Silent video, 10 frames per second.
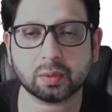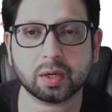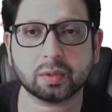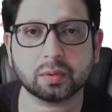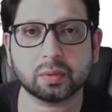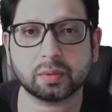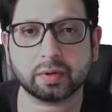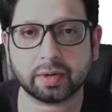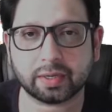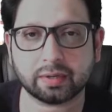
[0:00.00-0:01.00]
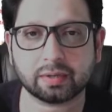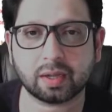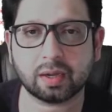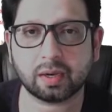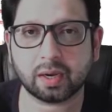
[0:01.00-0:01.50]
how to do the writers
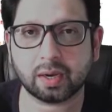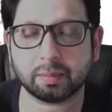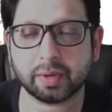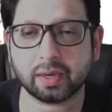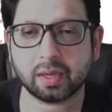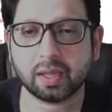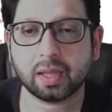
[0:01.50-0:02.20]
in a bit.